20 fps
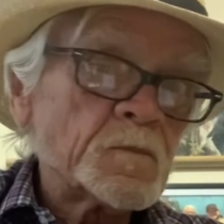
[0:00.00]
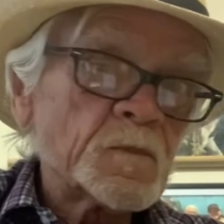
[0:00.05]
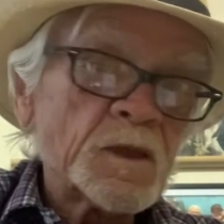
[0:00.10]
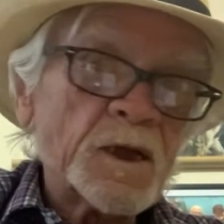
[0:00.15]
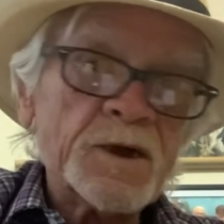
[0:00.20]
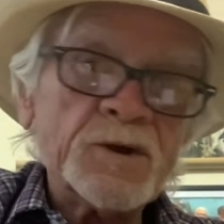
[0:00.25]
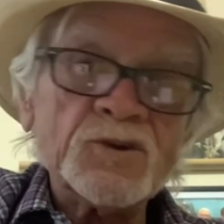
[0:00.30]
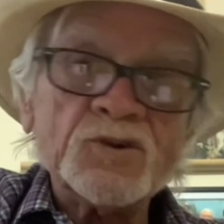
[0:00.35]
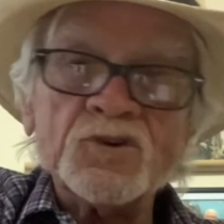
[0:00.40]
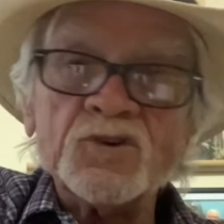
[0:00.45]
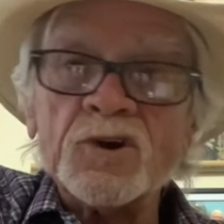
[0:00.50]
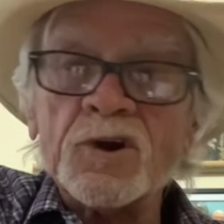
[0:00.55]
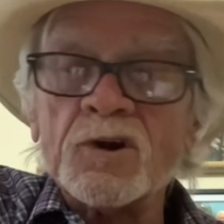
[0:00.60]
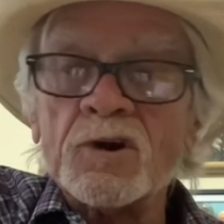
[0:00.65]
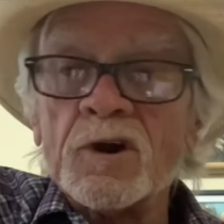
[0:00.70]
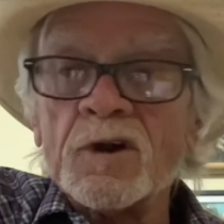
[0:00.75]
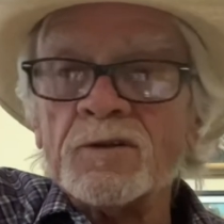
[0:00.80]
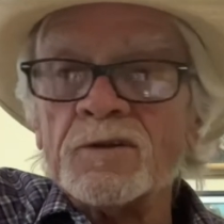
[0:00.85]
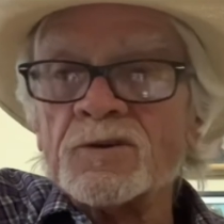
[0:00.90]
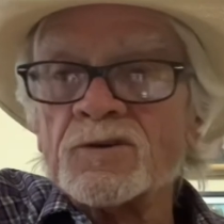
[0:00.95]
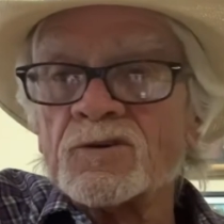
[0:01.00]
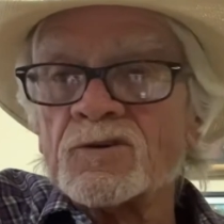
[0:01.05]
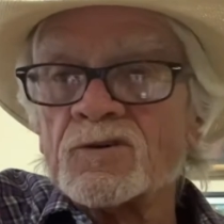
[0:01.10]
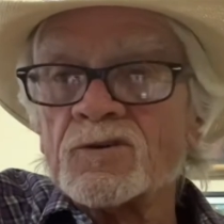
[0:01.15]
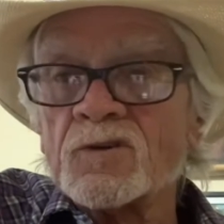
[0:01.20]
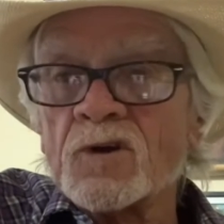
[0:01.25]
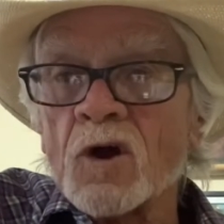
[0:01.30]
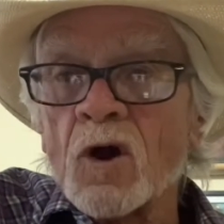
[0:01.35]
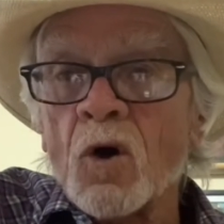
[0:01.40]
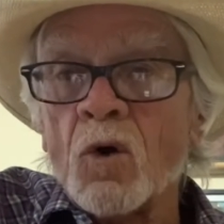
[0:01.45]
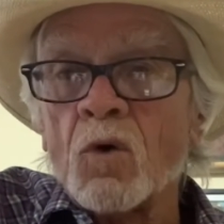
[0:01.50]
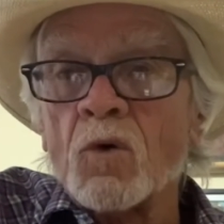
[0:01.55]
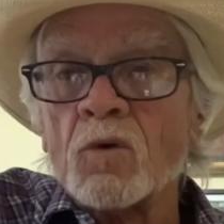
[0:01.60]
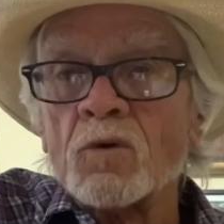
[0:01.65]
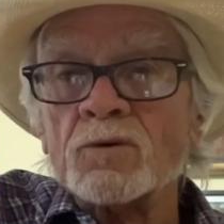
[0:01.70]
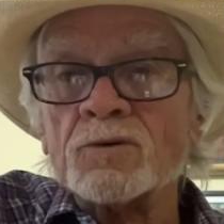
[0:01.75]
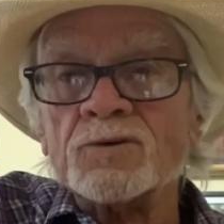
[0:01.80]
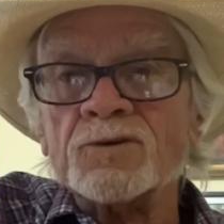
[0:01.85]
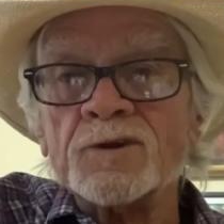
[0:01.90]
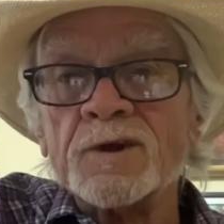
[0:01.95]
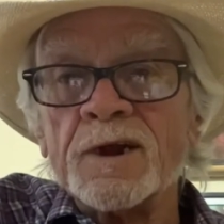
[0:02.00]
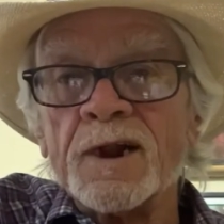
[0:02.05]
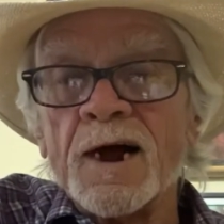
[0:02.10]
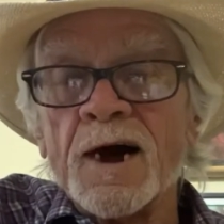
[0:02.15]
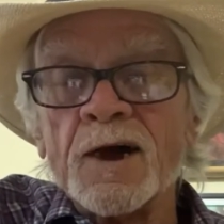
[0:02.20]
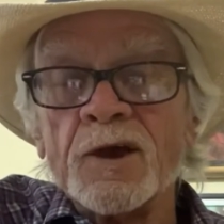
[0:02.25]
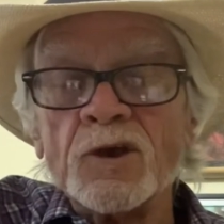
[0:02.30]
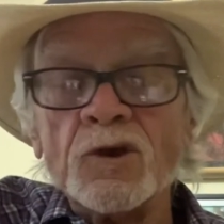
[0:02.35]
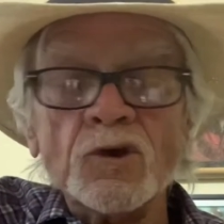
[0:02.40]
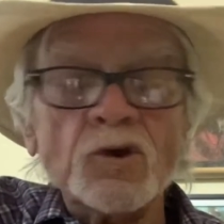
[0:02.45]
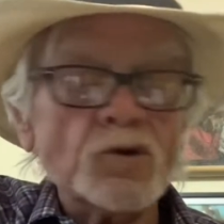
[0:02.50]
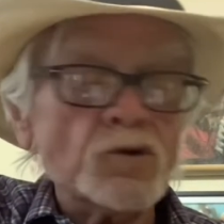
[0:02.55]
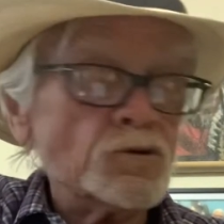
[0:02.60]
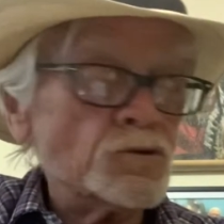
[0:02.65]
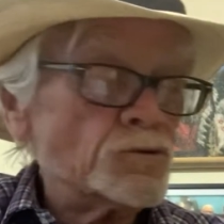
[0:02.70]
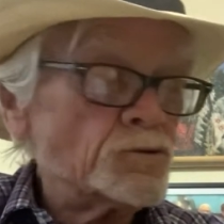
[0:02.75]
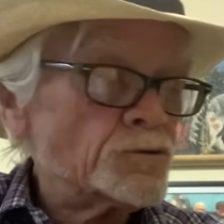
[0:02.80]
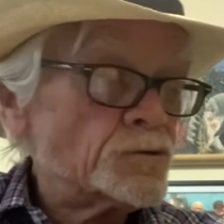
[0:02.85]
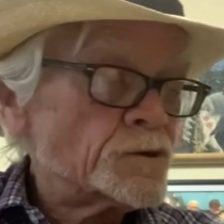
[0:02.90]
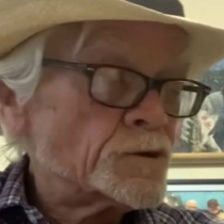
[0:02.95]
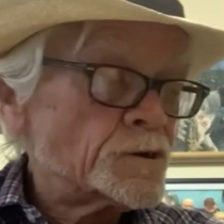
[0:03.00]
And generally, this is the chords that I use.